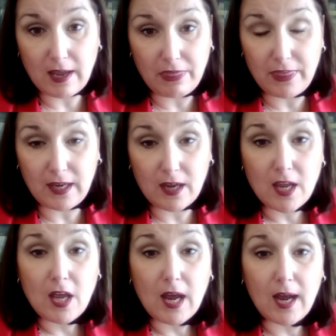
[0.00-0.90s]
I think
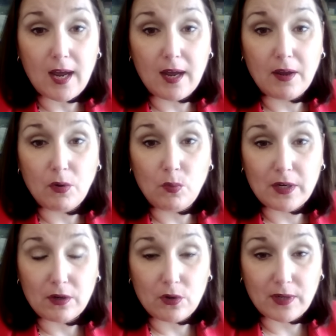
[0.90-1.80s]
uh, we
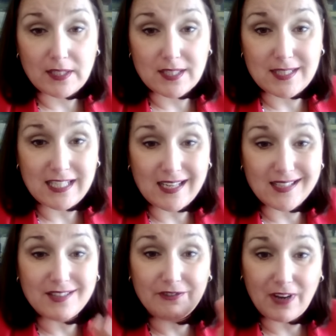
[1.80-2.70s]
are going to see a
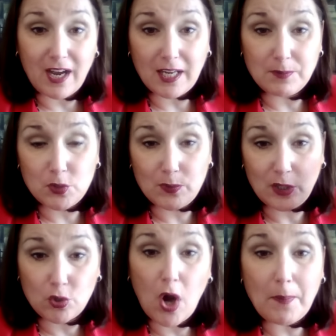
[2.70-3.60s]
divide between
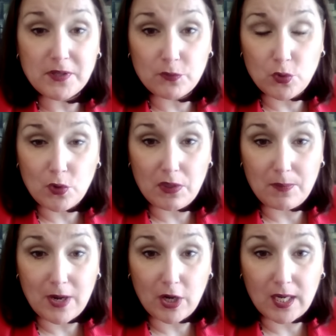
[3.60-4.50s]
crops for North
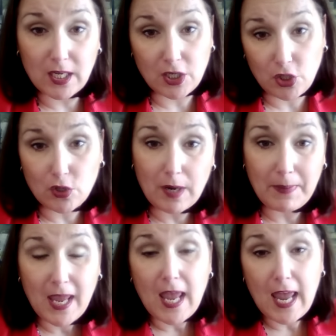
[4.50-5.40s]
America and Europe
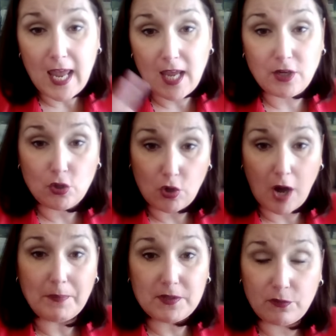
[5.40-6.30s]
and
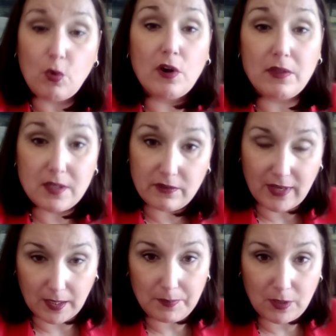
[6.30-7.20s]
crops for the
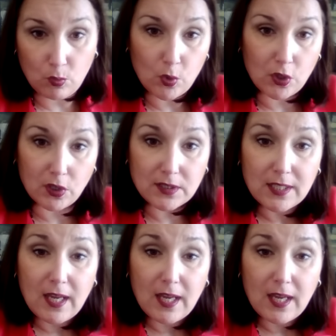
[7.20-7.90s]
developing world.